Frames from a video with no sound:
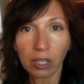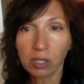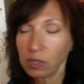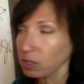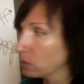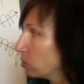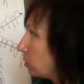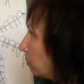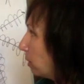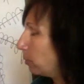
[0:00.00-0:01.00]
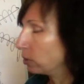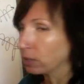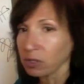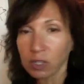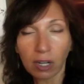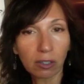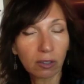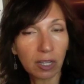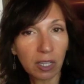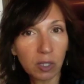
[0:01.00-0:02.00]
This is, people are going to start
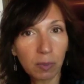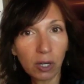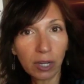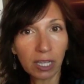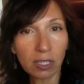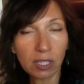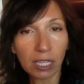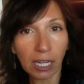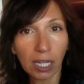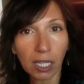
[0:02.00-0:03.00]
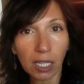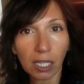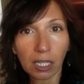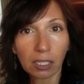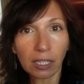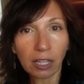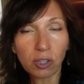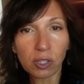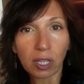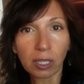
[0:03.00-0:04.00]
experiencing not
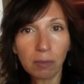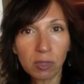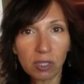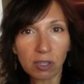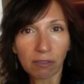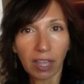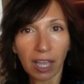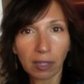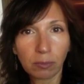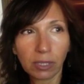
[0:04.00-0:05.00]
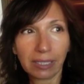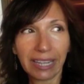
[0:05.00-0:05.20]
just glimpses of that, but